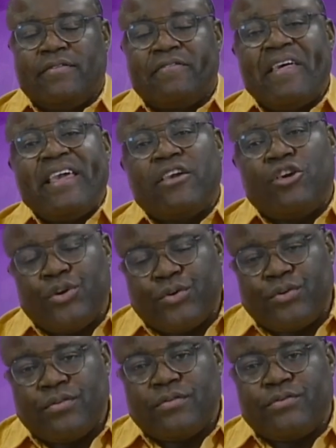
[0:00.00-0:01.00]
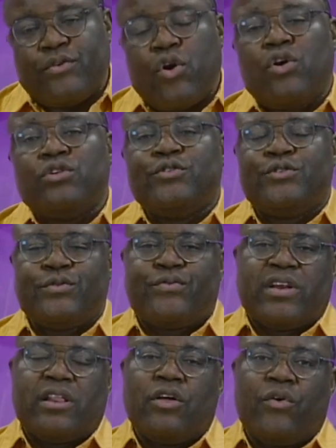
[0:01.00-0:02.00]
Thank you for all you do
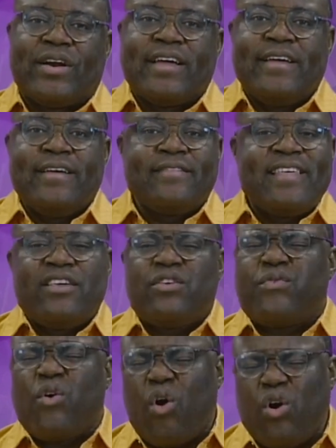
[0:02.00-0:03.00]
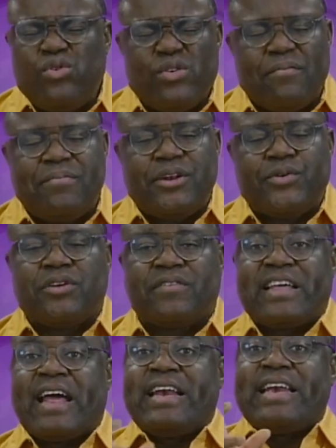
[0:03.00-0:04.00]
for the Lord. Thank you for all you have been doing over
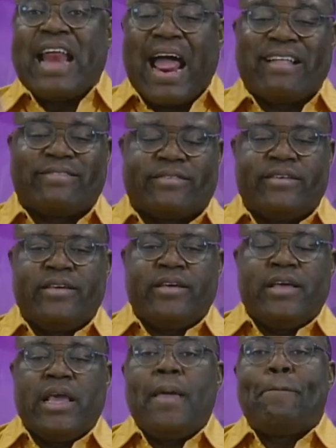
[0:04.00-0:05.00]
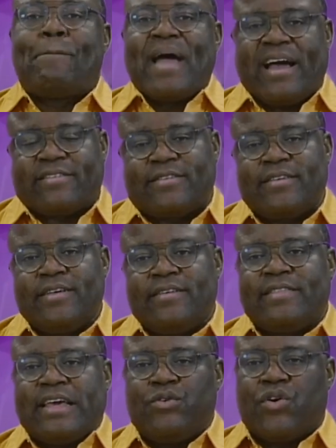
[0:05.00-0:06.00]
there and that impact
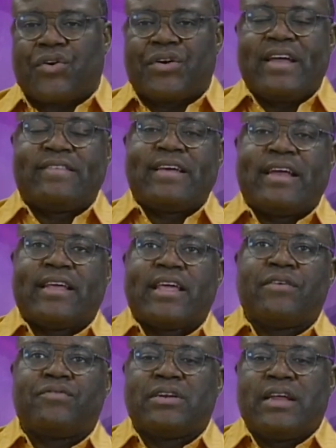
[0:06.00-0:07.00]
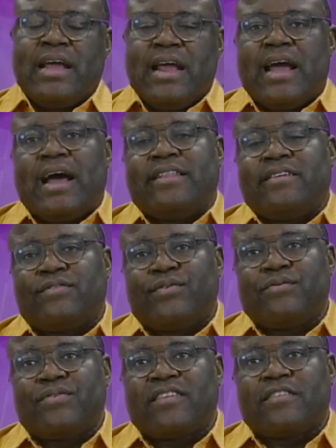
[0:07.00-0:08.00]
that you created even at this
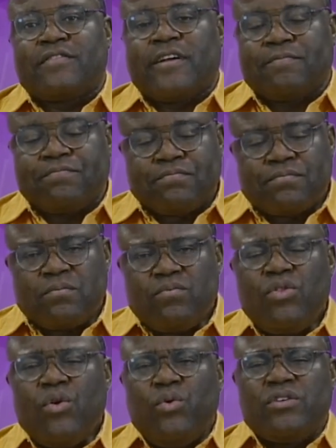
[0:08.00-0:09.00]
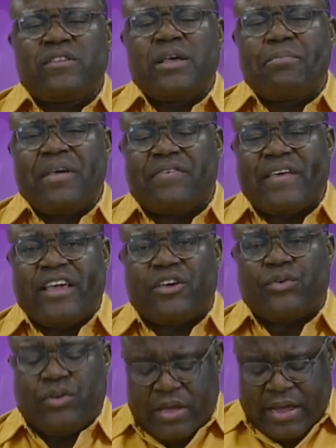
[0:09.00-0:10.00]
film festival. I want to say a big thank you.